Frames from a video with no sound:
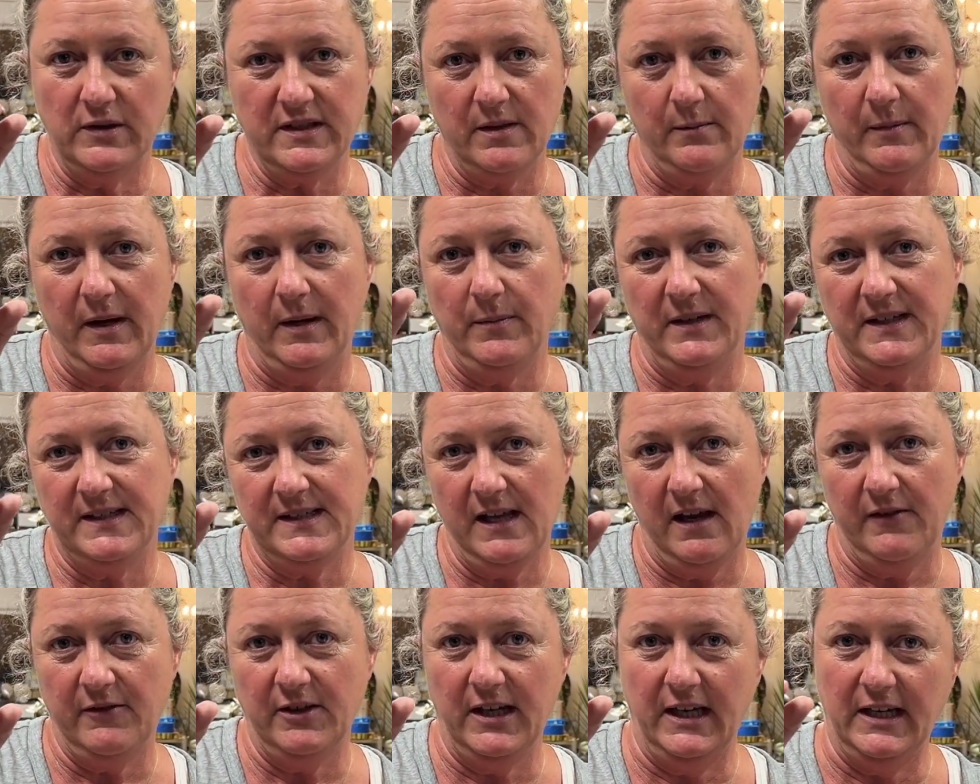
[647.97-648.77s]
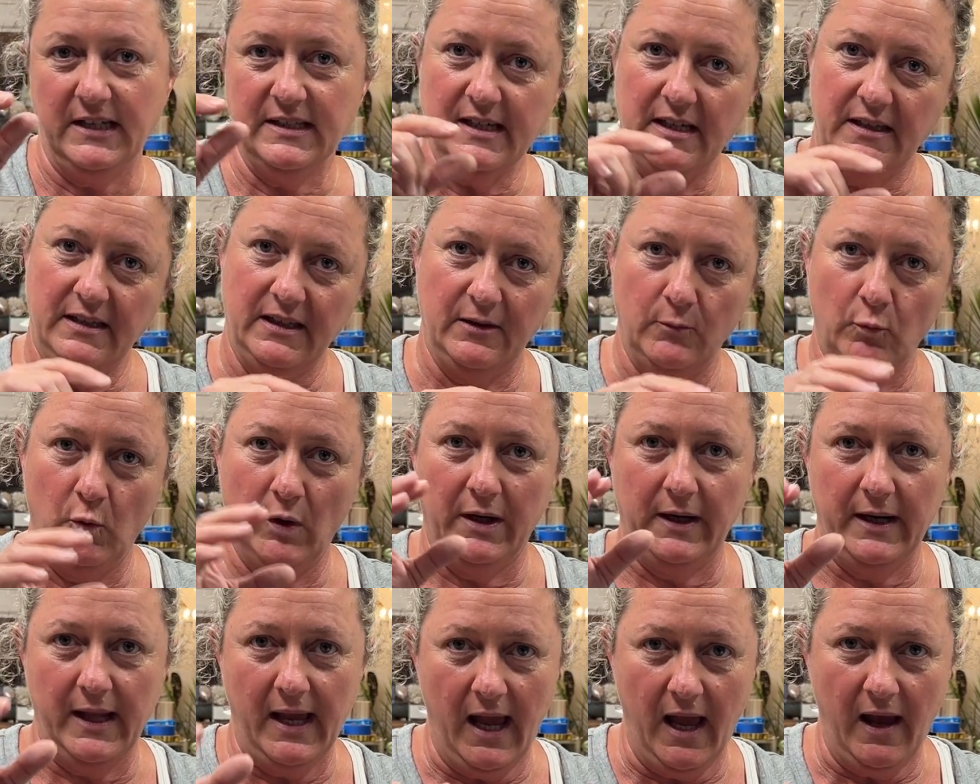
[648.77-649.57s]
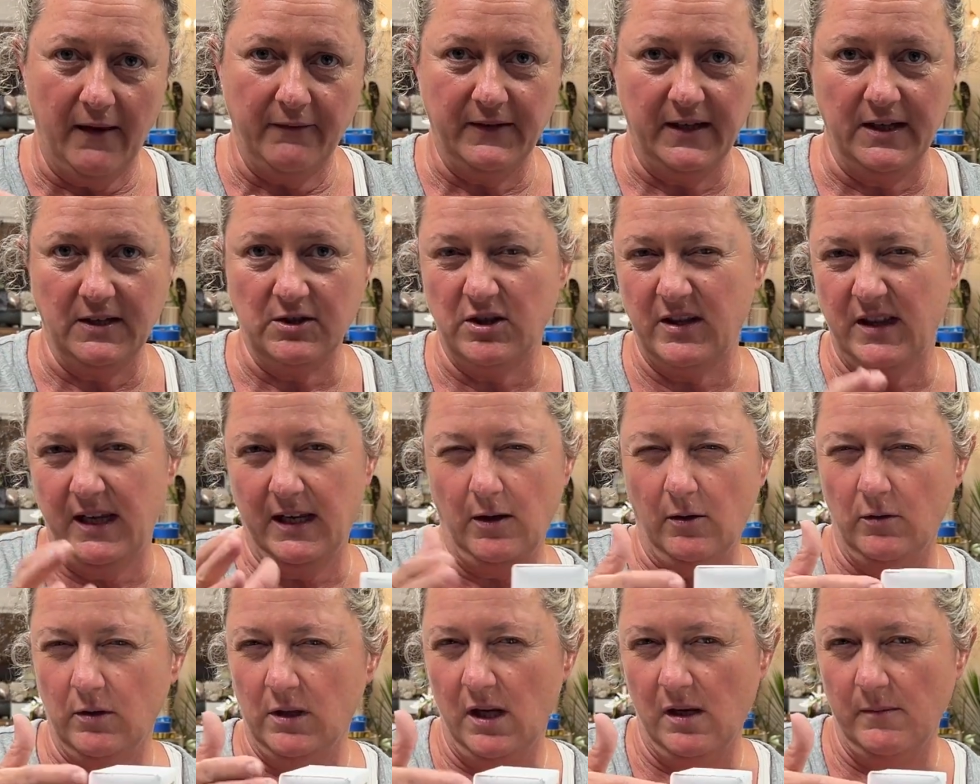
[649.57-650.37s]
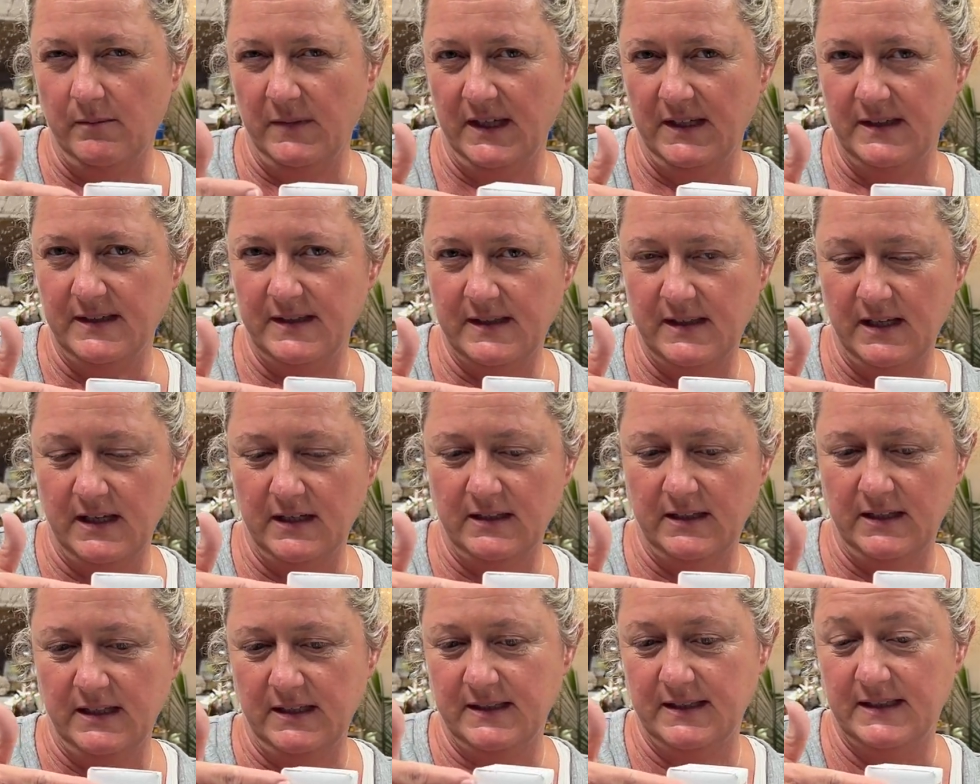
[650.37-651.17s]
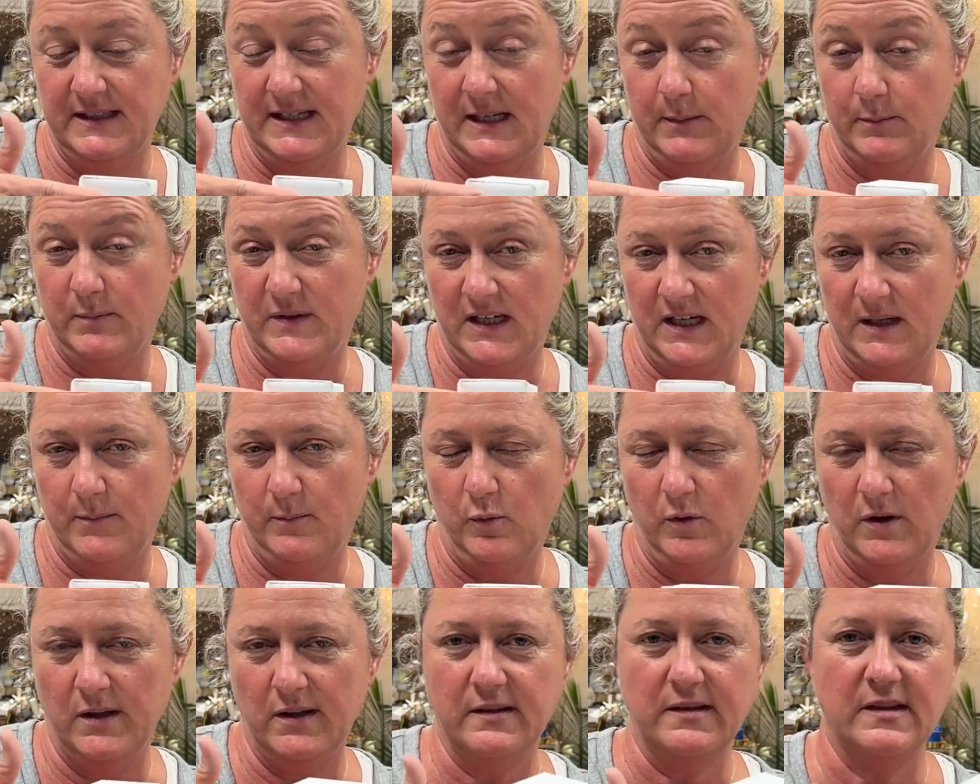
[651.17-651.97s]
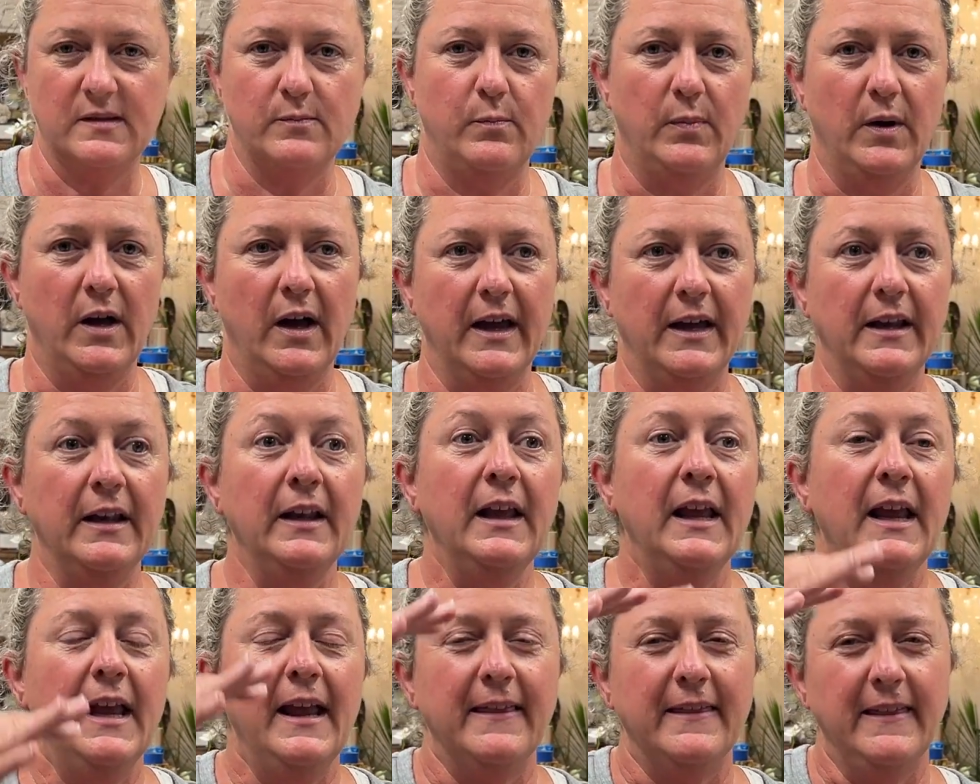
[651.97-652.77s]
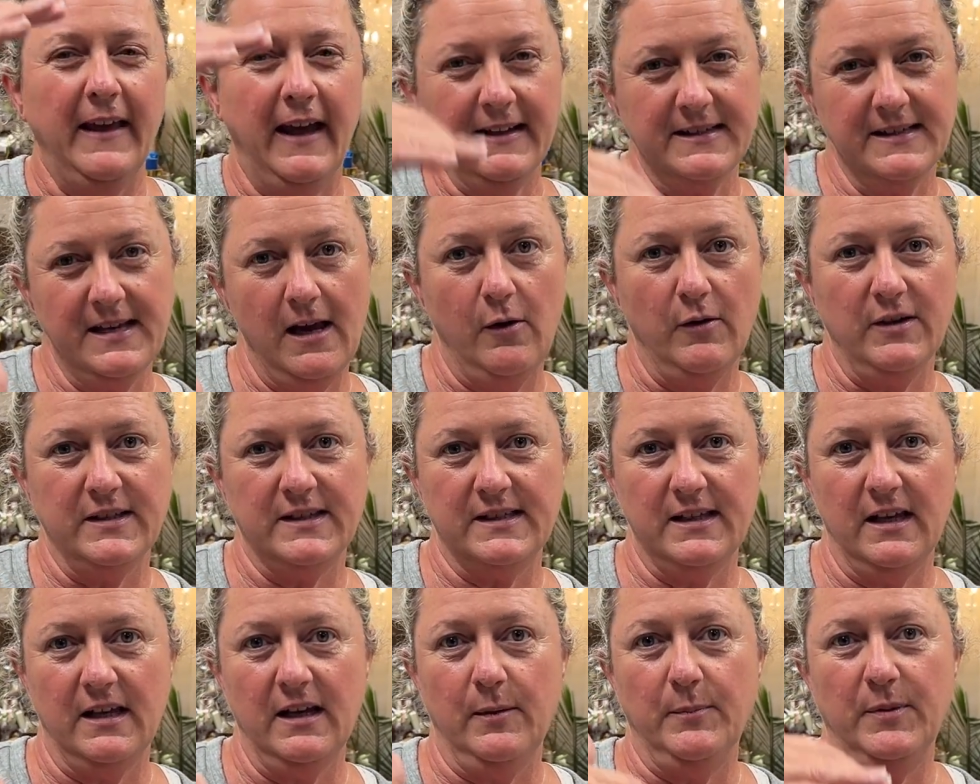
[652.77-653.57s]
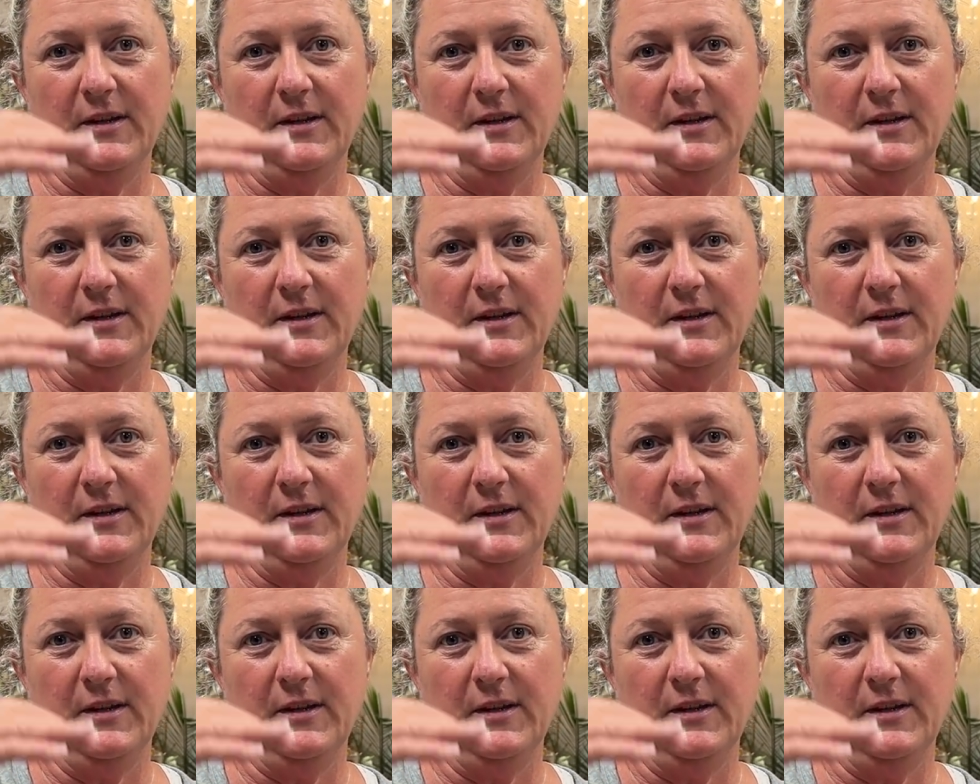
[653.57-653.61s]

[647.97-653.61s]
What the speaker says: There might be 7/8 and then 1.5 inch. They don't come these thick, these deep ones, but that's how it's set up.